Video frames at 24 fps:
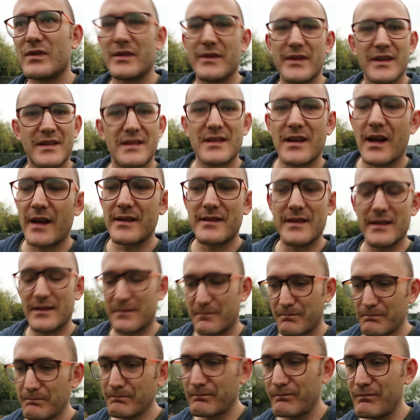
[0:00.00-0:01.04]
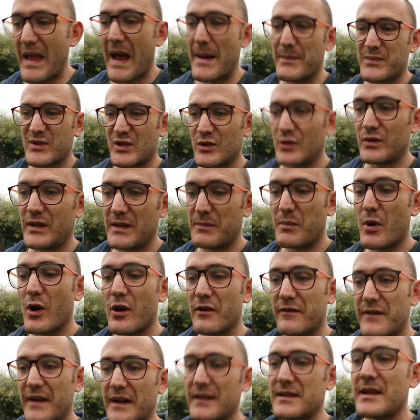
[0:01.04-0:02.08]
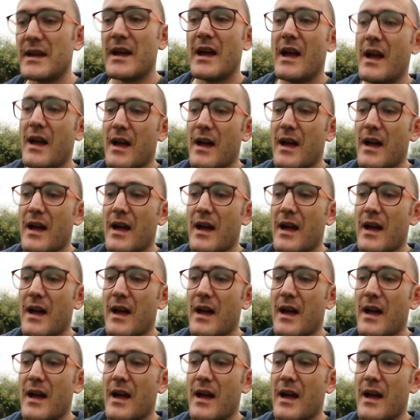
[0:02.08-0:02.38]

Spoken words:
So this site is absolutely perfect.